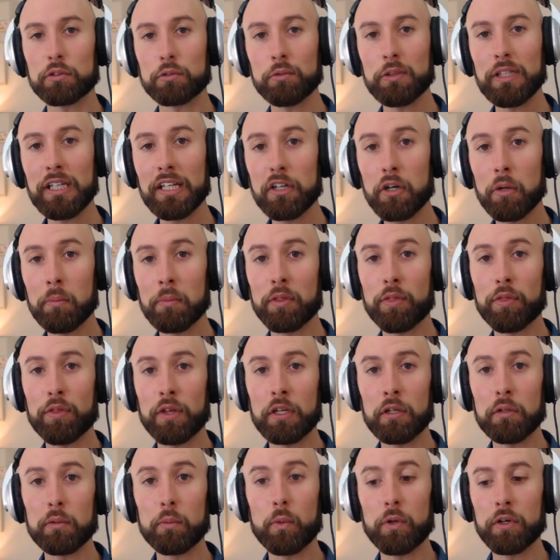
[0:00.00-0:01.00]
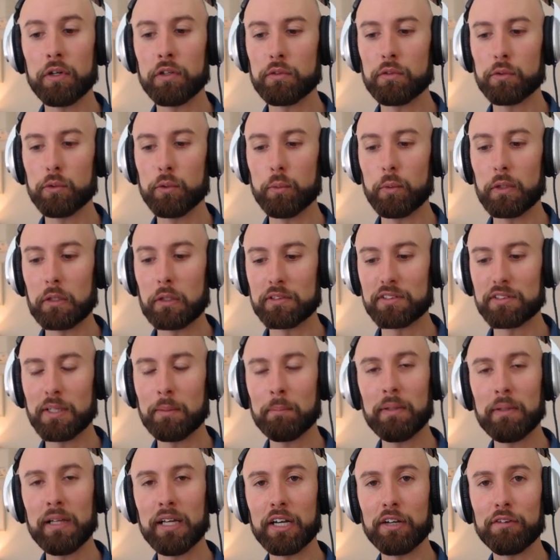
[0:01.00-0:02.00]
really common thing you'll want to do when you're
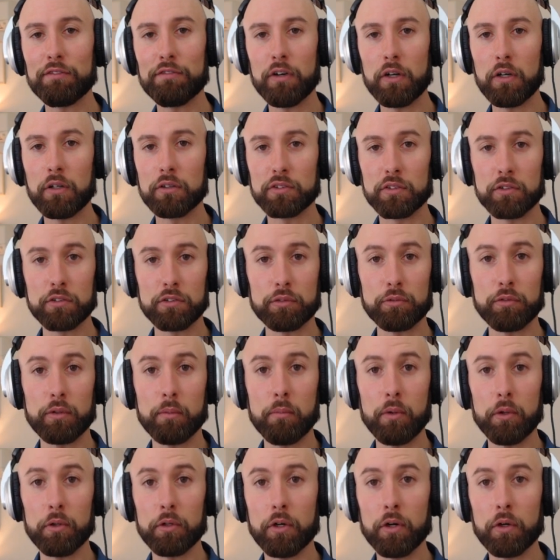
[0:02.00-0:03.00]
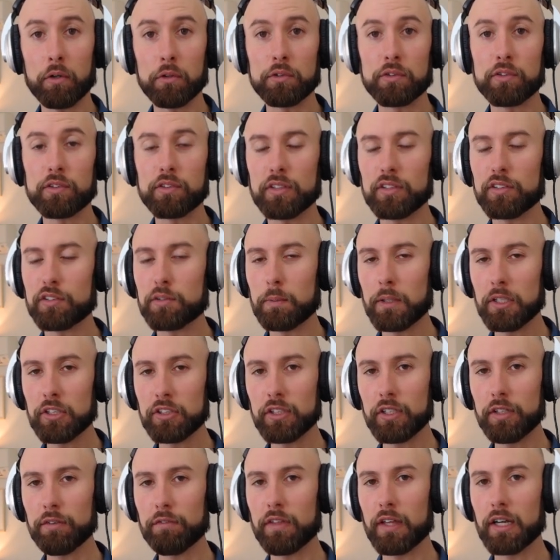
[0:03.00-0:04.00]
templating files onto remote hosts,
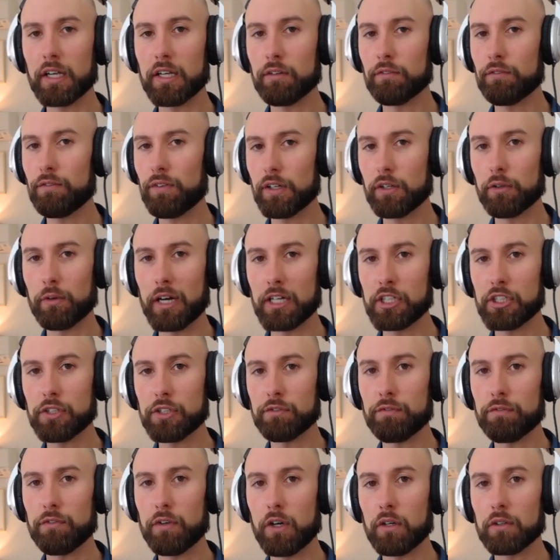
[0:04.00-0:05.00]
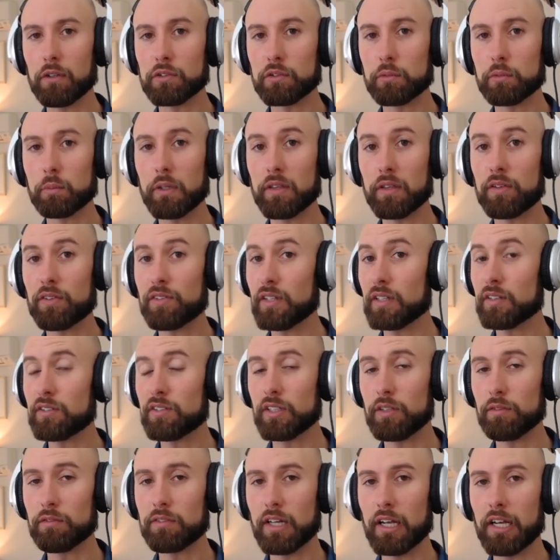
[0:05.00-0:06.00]
especially if they're configuration files with
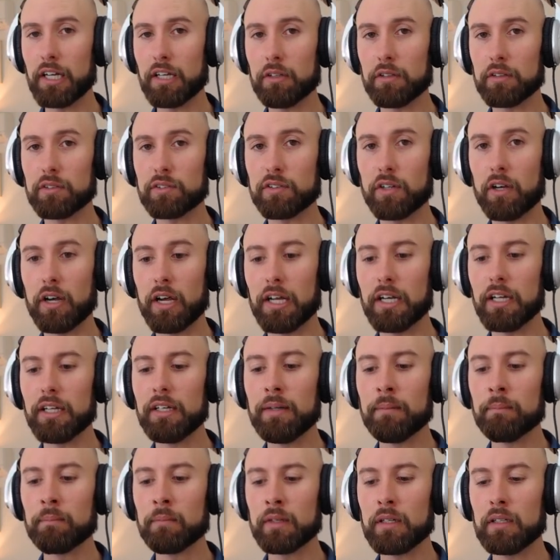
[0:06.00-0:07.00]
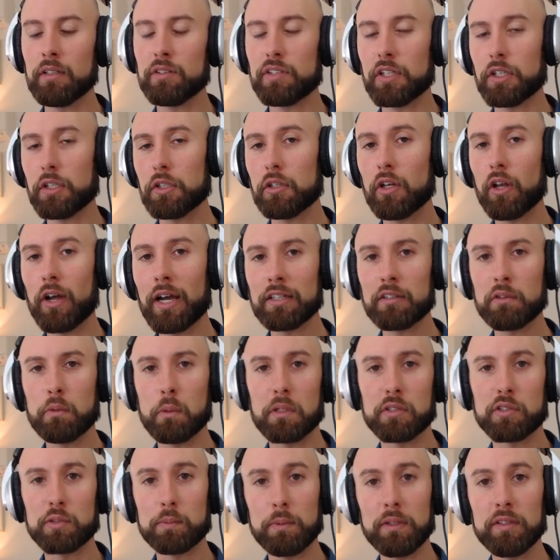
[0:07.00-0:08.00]
sensitive data inside, is that you'd like to
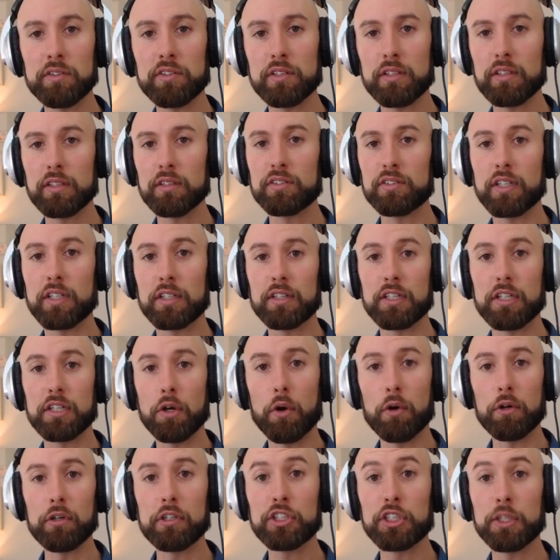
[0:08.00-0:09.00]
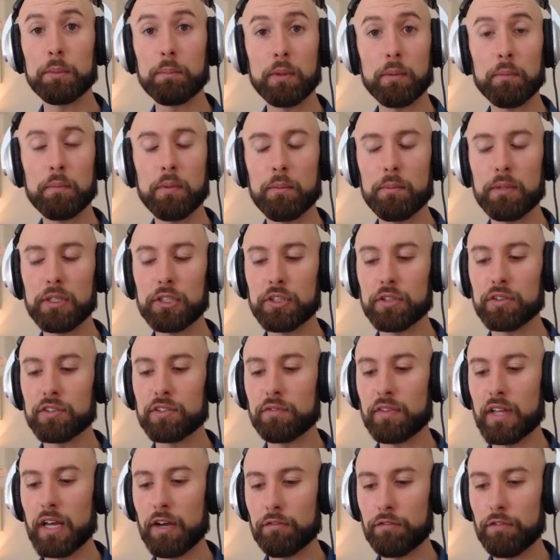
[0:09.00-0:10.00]
explicitly set the ownership and permissions
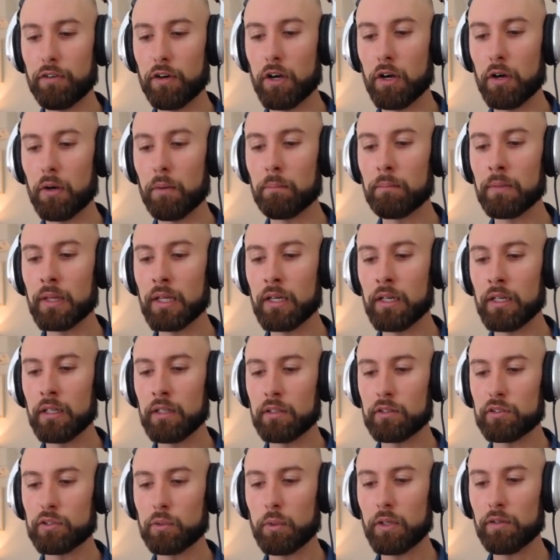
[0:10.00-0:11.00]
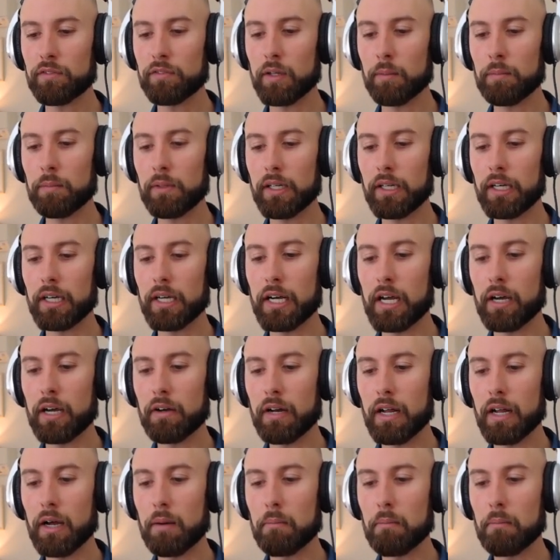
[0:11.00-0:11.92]
of that file. So we've templated out our